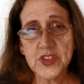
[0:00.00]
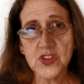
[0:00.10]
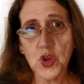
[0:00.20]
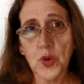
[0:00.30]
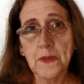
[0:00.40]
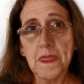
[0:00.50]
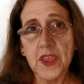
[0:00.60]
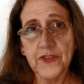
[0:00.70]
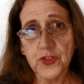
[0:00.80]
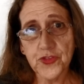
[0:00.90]
So
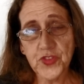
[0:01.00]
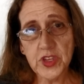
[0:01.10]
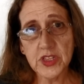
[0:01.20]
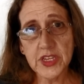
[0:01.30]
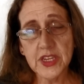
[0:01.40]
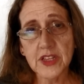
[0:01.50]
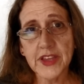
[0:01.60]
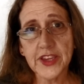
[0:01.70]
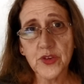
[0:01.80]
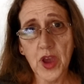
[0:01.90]
if you're feeling
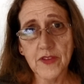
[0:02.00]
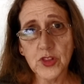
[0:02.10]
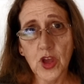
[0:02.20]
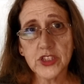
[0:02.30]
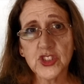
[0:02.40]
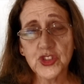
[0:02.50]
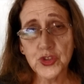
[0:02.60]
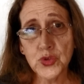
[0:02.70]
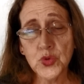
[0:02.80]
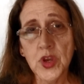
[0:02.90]
like you have a lot to
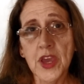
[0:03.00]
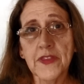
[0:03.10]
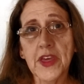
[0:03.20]
do,